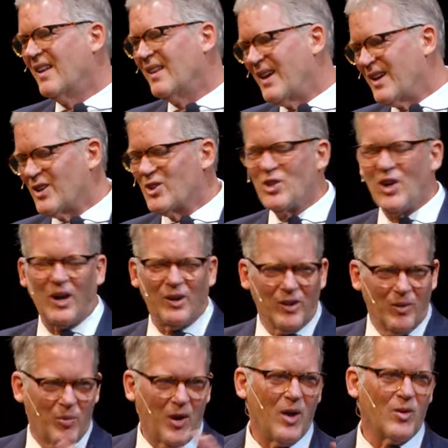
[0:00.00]
like a
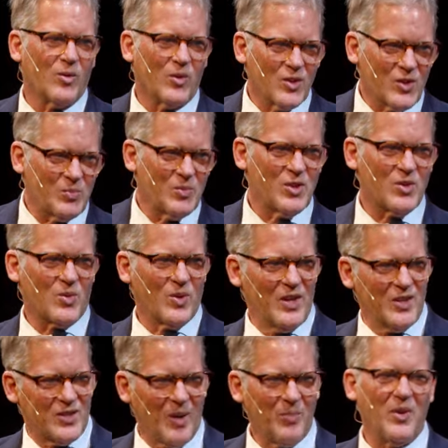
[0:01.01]
Charlie Brown Christmas
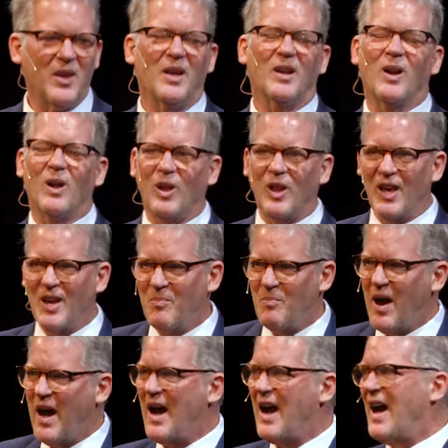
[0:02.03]
tree, something in a clay
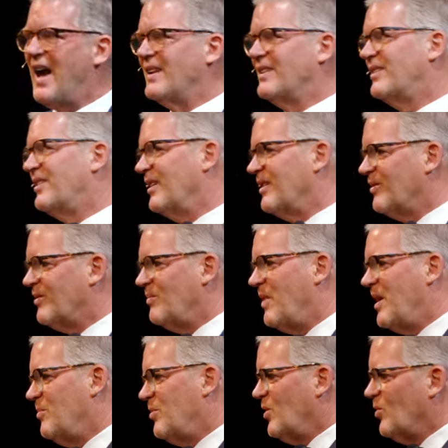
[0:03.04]
pot that
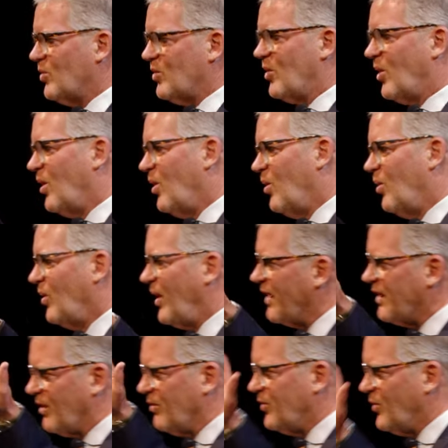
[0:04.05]
maybe would grow
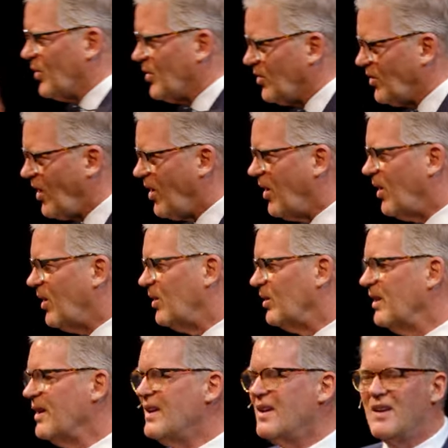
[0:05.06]
like a foot
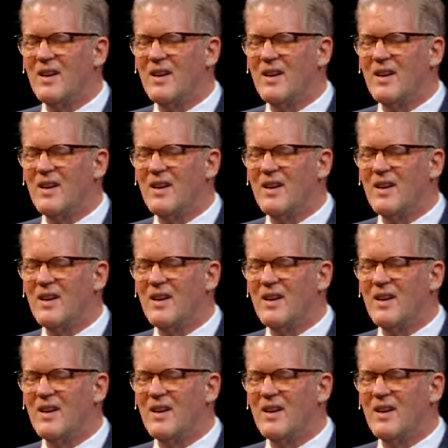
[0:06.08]
tall.